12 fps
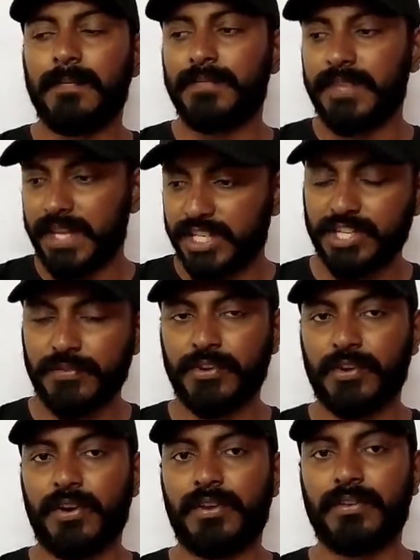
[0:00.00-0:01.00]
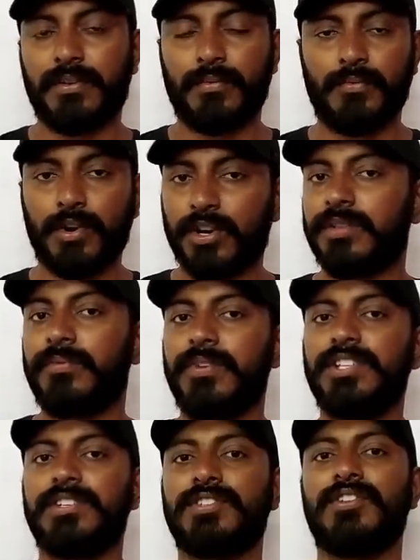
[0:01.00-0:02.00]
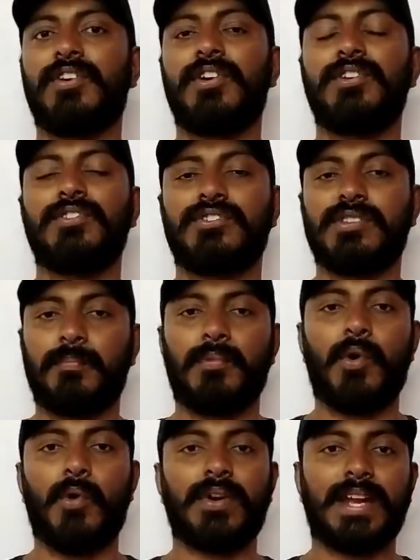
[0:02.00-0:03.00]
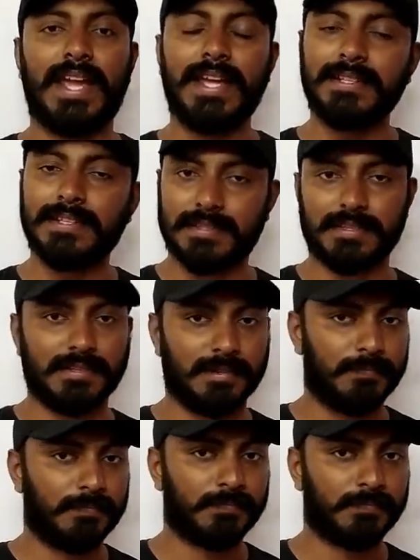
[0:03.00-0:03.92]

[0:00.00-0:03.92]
the interviewer what are the features you're going to support in the system.